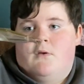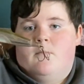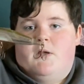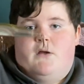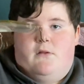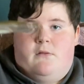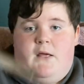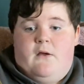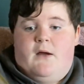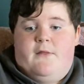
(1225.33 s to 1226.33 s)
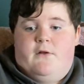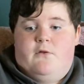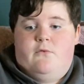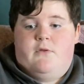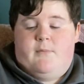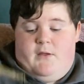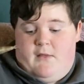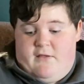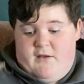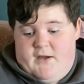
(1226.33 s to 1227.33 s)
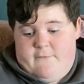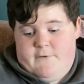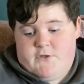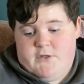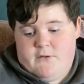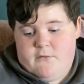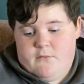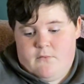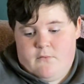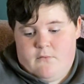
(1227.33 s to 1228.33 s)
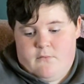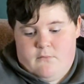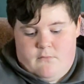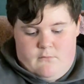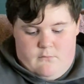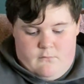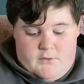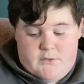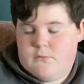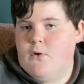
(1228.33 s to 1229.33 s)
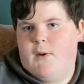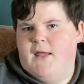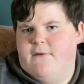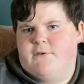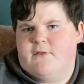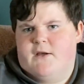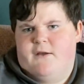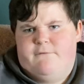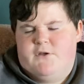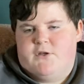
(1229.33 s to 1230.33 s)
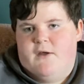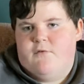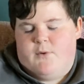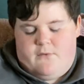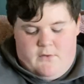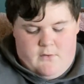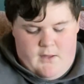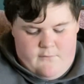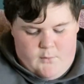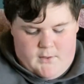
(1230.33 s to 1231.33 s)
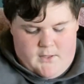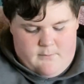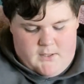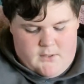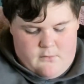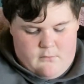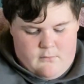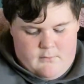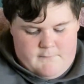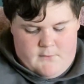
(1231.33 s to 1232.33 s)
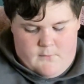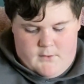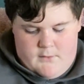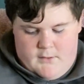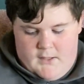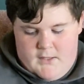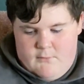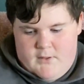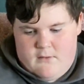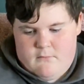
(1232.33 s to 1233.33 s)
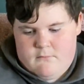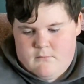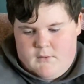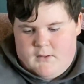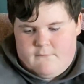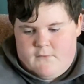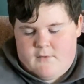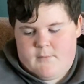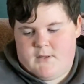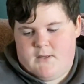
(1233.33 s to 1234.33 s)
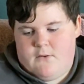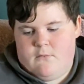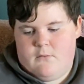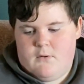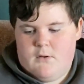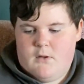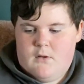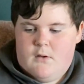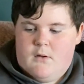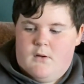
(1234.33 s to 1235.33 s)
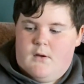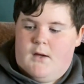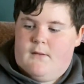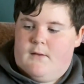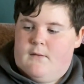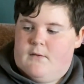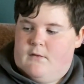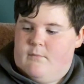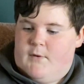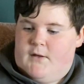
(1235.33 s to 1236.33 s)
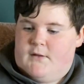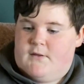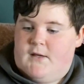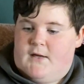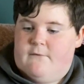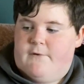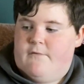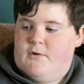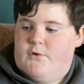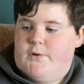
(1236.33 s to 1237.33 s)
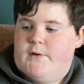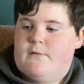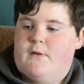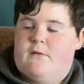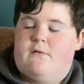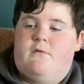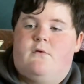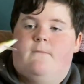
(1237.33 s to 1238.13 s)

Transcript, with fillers: because they either lose them because they suck at fishing, which no hate if you suck at fishing. Everyone's everyone can be new if they want. Like anyone, like if there's somebody new. And then this is my second favorite lure. This